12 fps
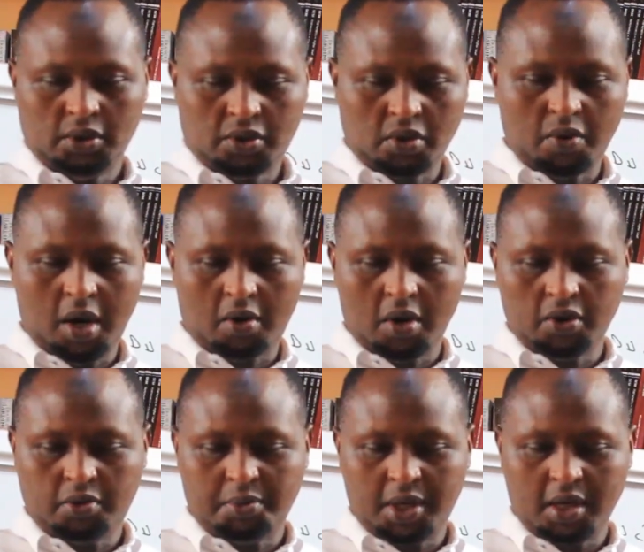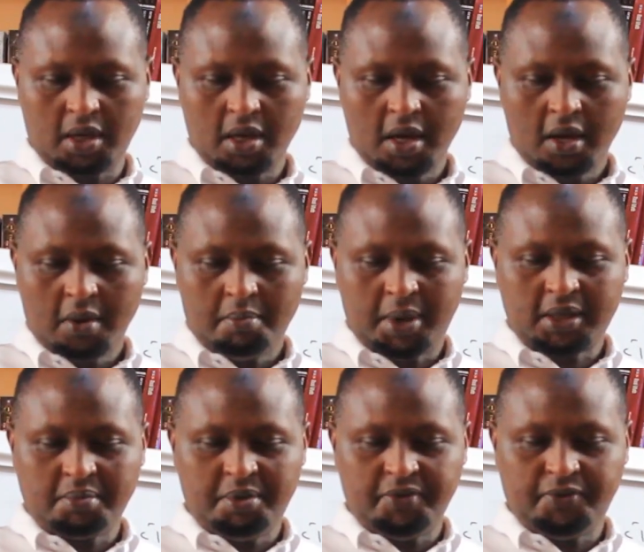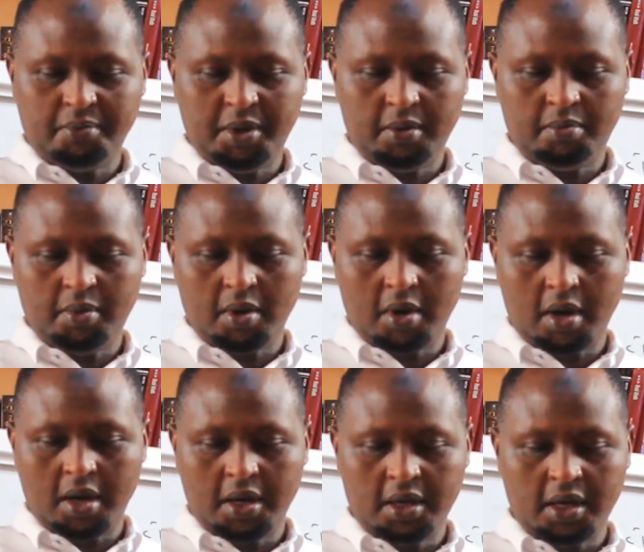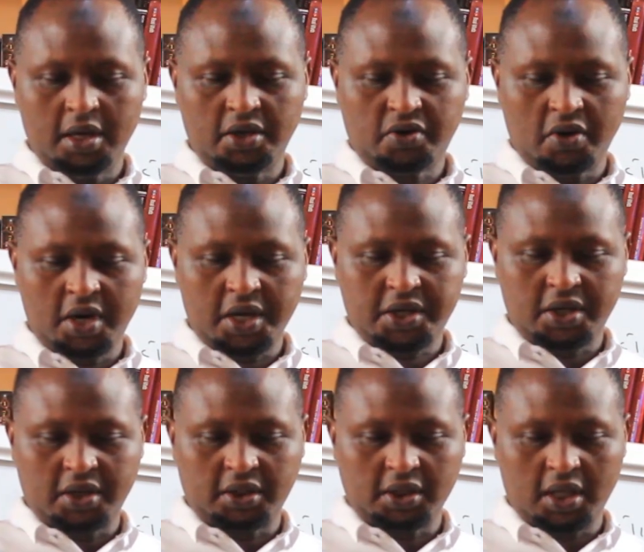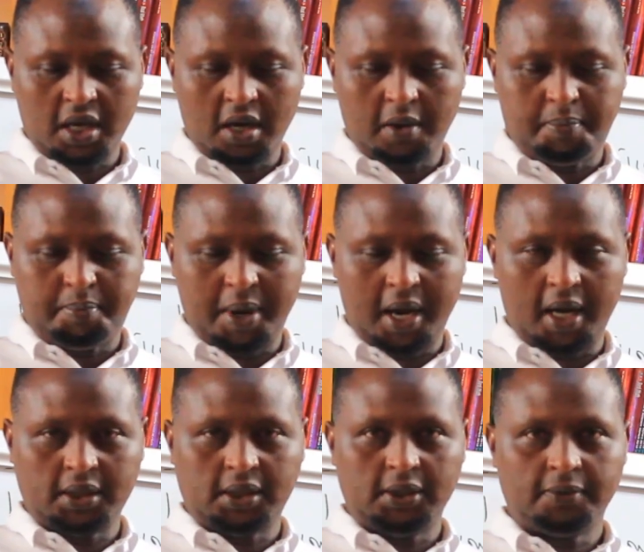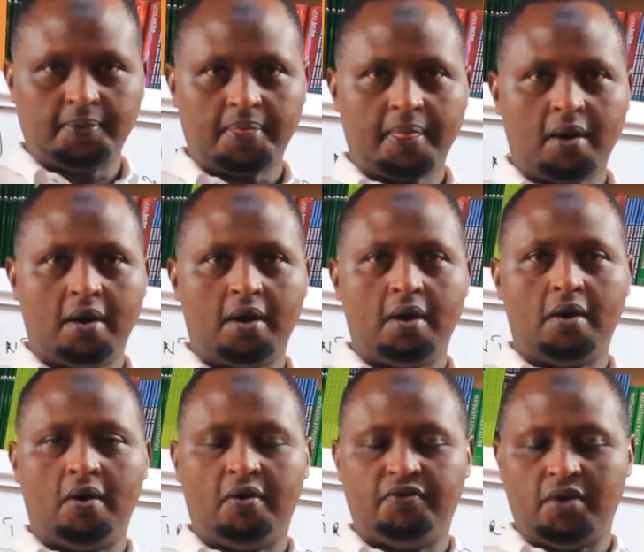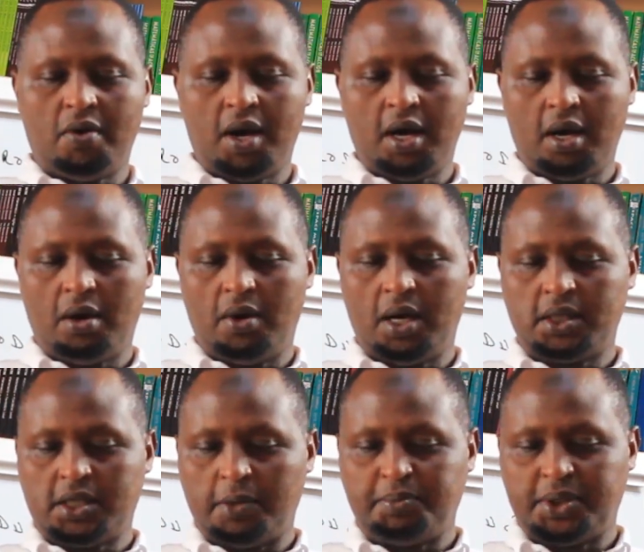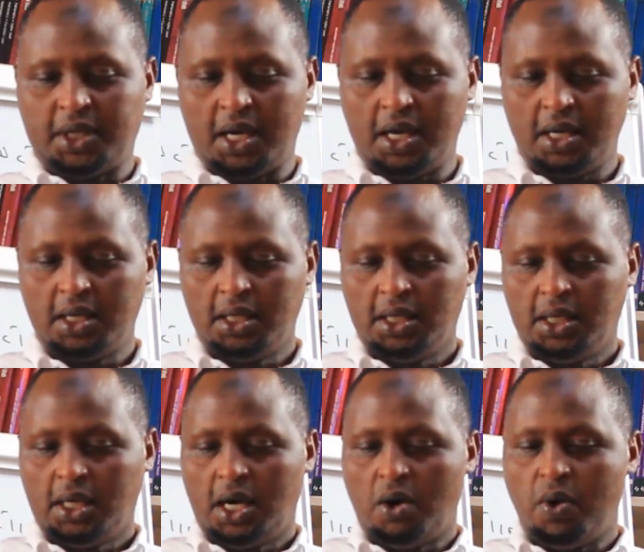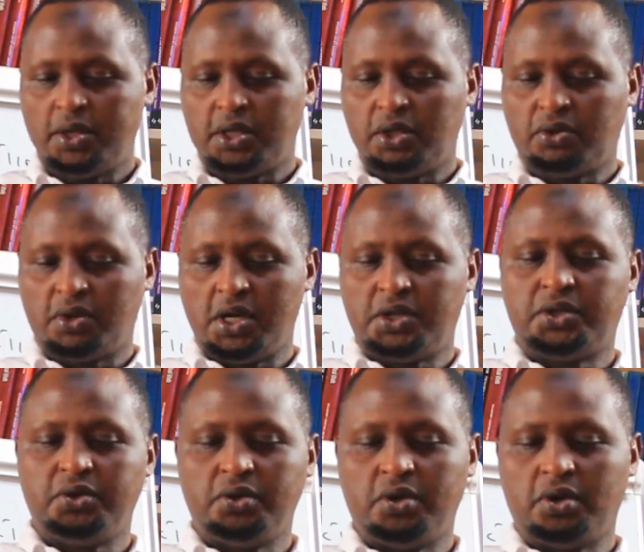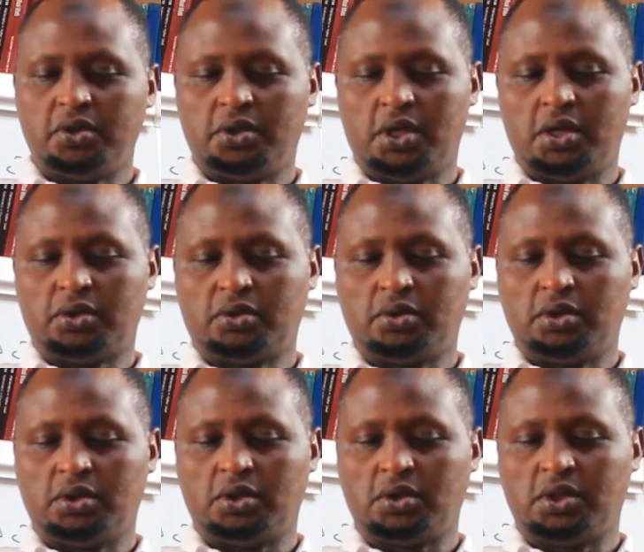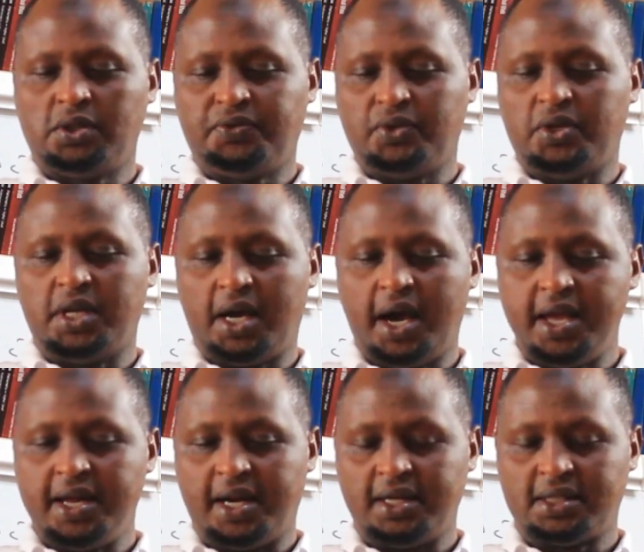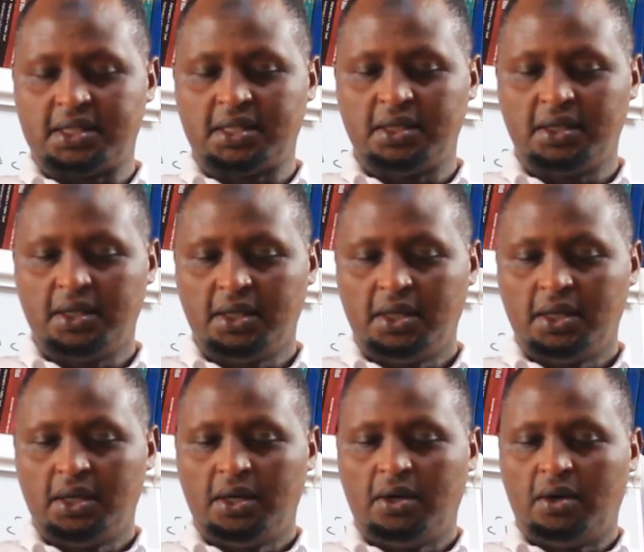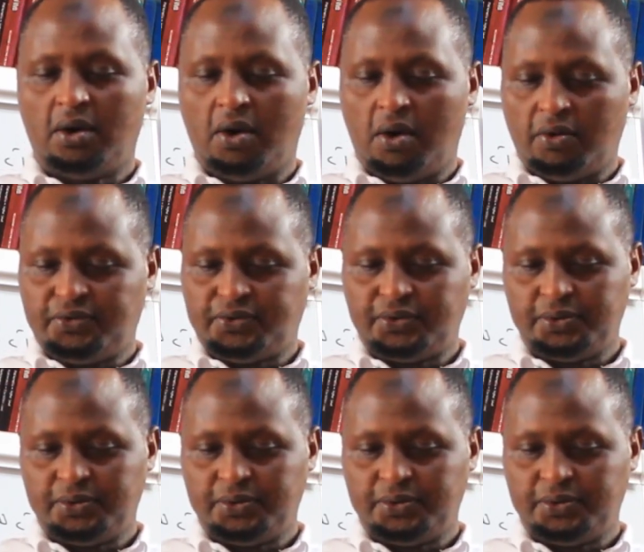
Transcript: So we are going to begin, but in the introduction part of our chapter, I wanted to let you know, to give you the highlights of